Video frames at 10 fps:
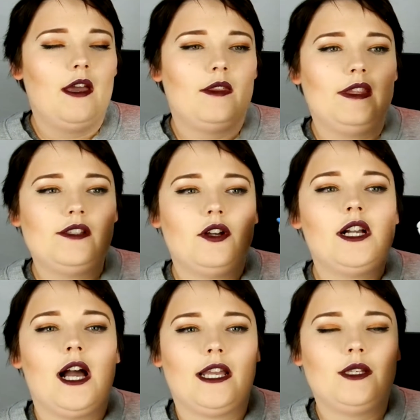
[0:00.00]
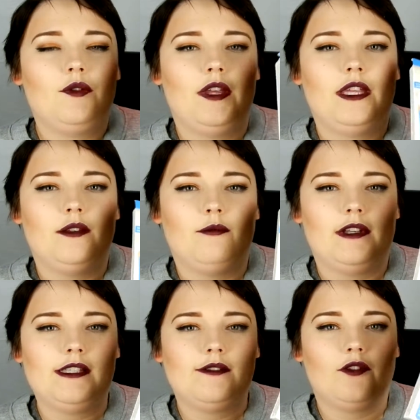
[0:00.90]
These are kind of hit and
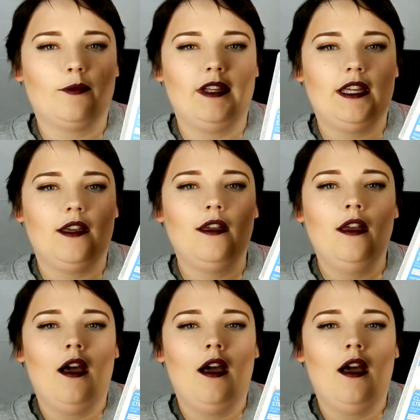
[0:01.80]
miss for me.